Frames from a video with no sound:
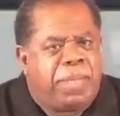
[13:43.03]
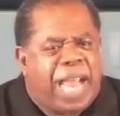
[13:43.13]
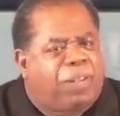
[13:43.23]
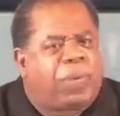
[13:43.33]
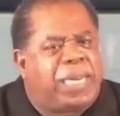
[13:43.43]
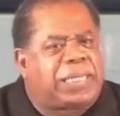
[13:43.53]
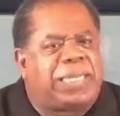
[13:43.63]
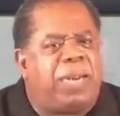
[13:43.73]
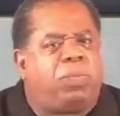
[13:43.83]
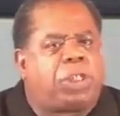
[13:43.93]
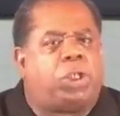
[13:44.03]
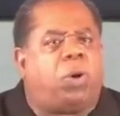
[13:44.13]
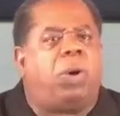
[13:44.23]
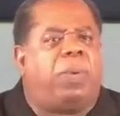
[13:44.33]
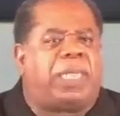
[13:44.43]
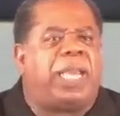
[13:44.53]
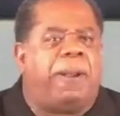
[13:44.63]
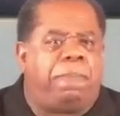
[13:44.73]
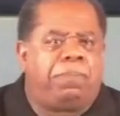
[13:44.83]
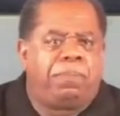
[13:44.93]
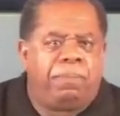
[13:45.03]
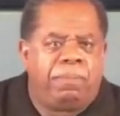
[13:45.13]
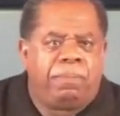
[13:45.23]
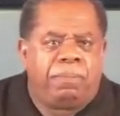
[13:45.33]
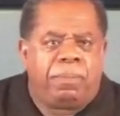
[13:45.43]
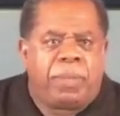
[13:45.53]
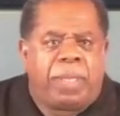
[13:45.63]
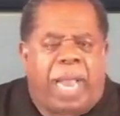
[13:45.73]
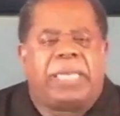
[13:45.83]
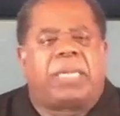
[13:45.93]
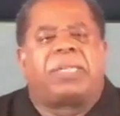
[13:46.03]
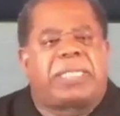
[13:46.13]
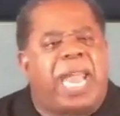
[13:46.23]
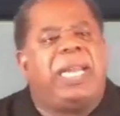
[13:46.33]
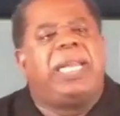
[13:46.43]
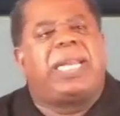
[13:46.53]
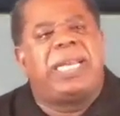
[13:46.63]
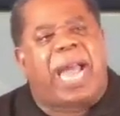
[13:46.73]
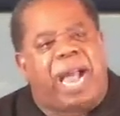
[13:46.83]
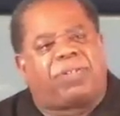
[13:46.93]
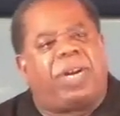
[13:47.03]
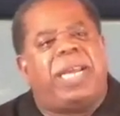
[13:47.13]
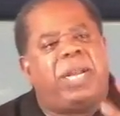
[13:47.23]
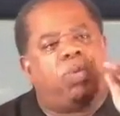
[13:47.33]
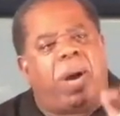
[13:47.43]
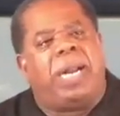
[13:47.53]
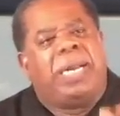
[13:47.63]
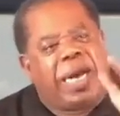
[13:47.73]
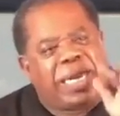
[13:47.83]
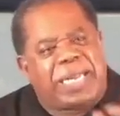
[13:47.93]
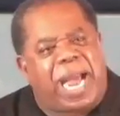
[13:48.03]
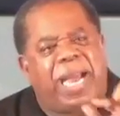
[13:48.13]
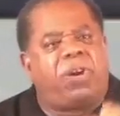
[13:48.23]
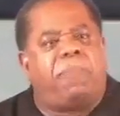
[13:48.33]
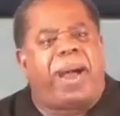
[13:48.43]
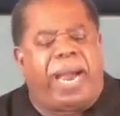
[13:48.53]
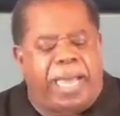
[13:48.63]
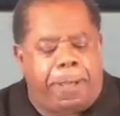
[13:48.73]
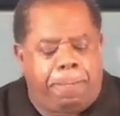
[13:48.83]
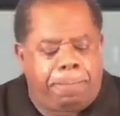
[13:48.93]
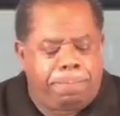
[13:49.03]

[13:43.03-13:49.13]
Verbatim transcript: That's what his sin was doing with him. And so Satan can actually what? Attack your body.